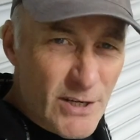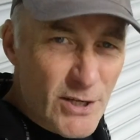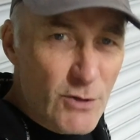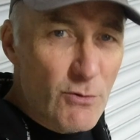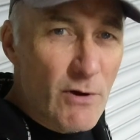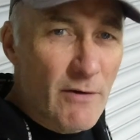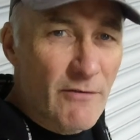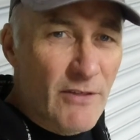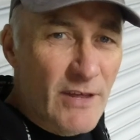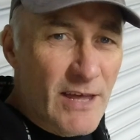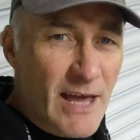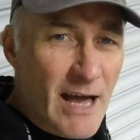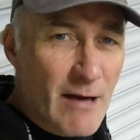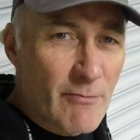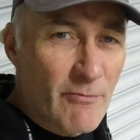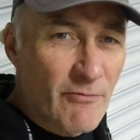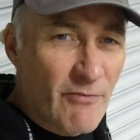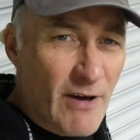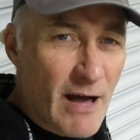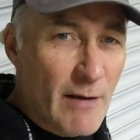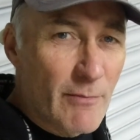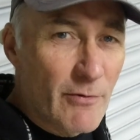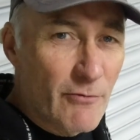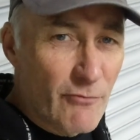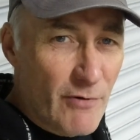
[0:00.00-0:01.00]
I do have the carbon
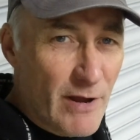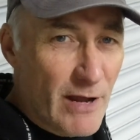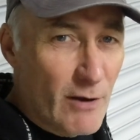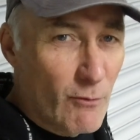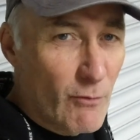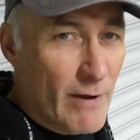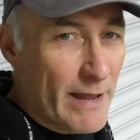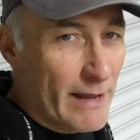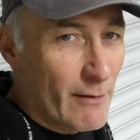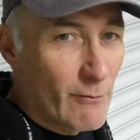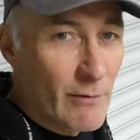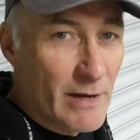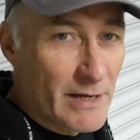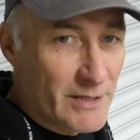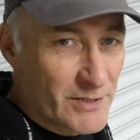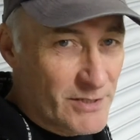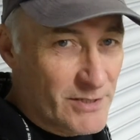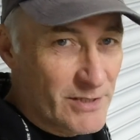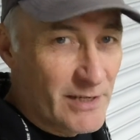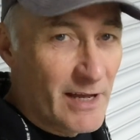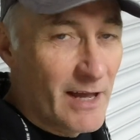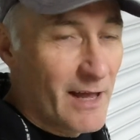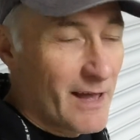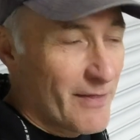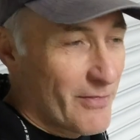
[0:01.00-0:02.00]
fibre rear wing,
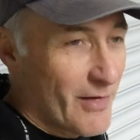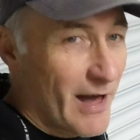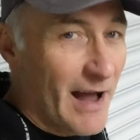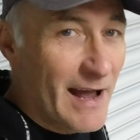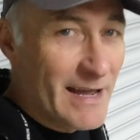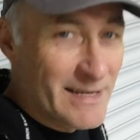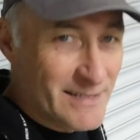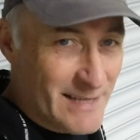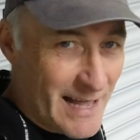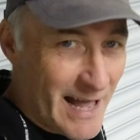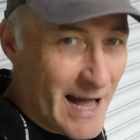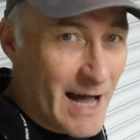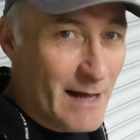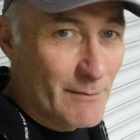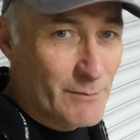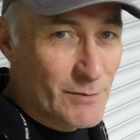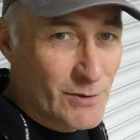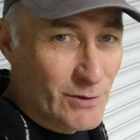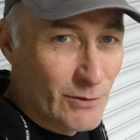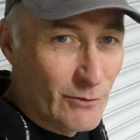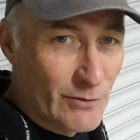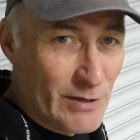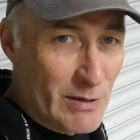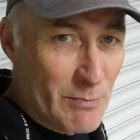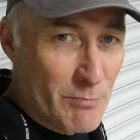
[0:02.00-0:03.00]
which that is
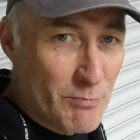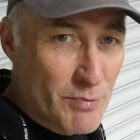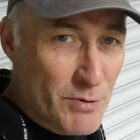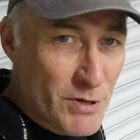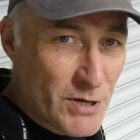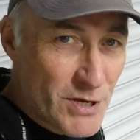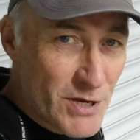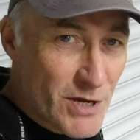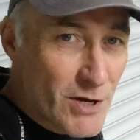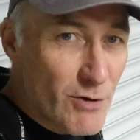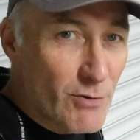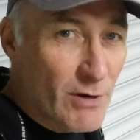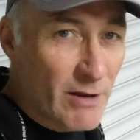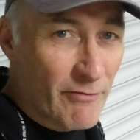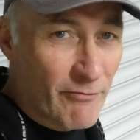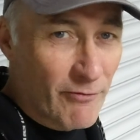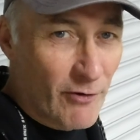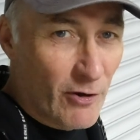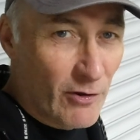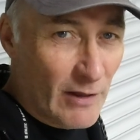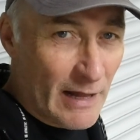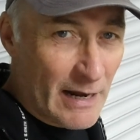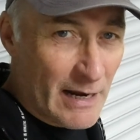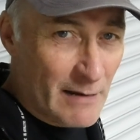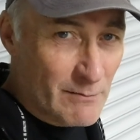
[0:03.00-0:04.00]
absolutely
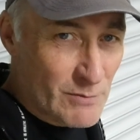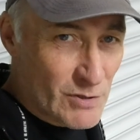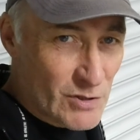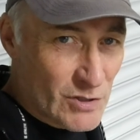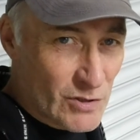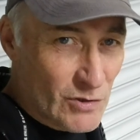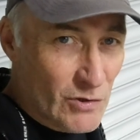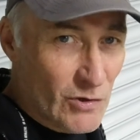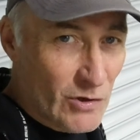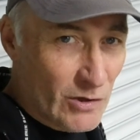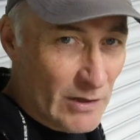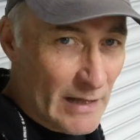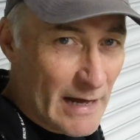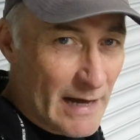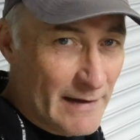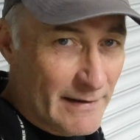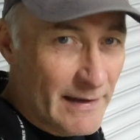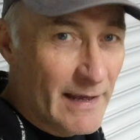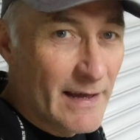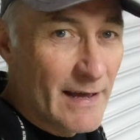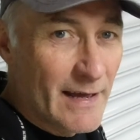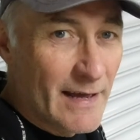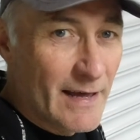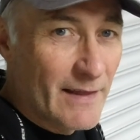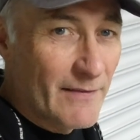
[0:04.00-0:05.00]
beautiful, and I'm so glad
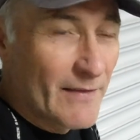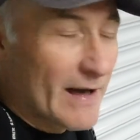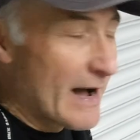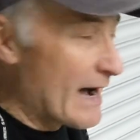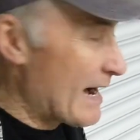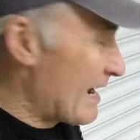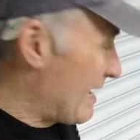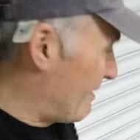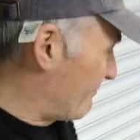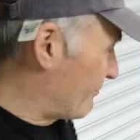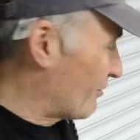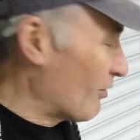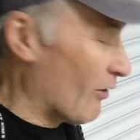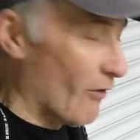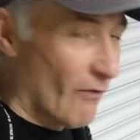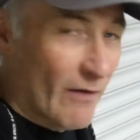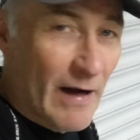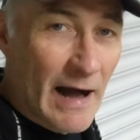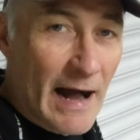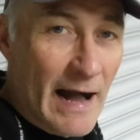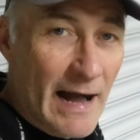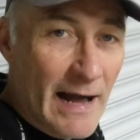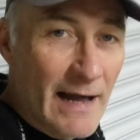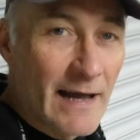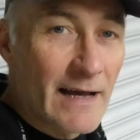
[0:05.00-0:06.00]
that I have got
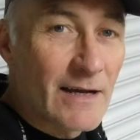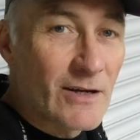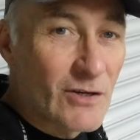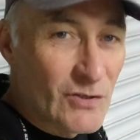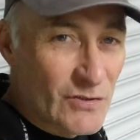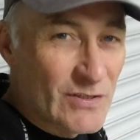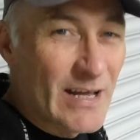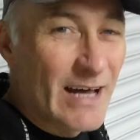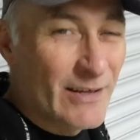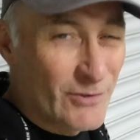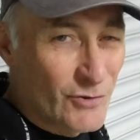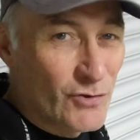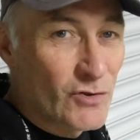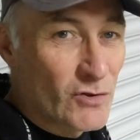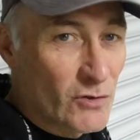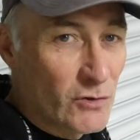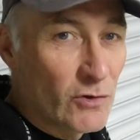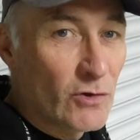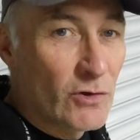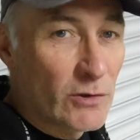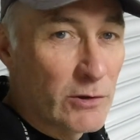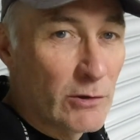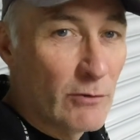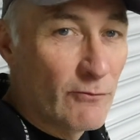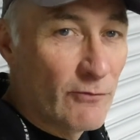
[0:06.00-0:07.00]
that because that does
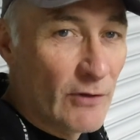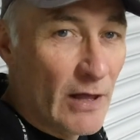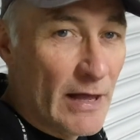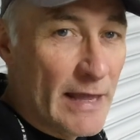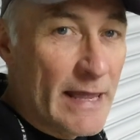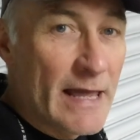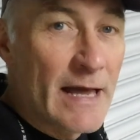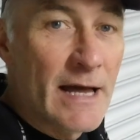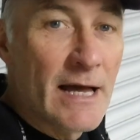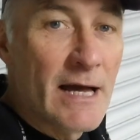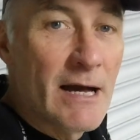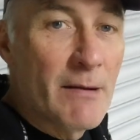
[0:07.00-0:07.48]
look lovely.